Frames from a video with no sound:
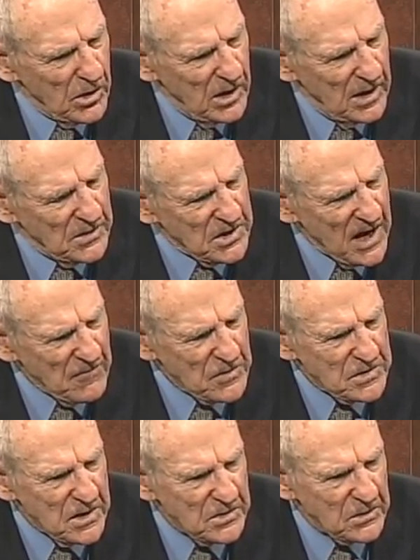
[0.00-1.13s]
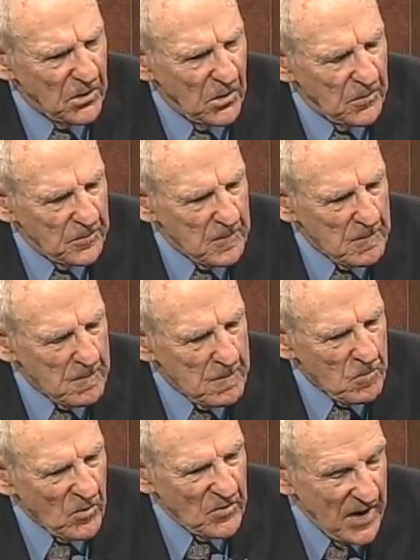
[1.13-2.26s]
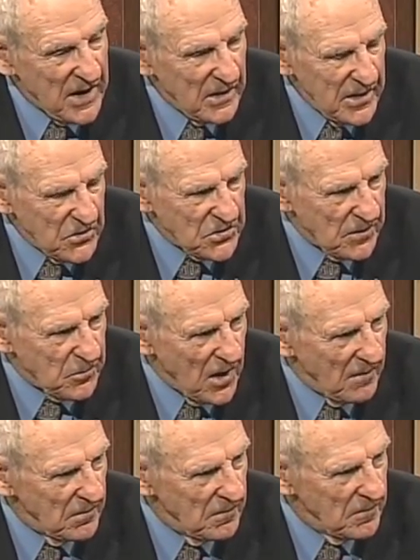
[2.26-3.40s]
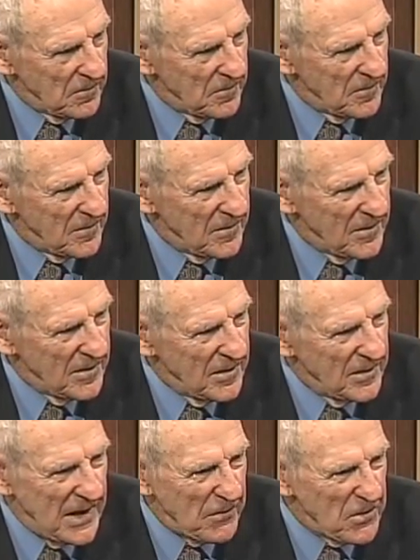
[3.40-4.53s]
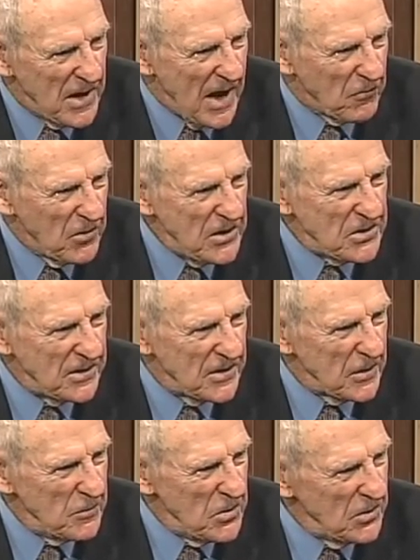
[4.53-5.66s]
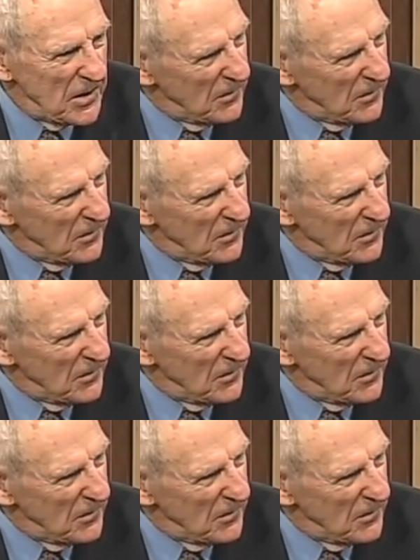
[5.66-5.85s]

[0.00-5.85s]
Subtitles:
In San Francisco, they had a leadership problem. They were not reaching the community.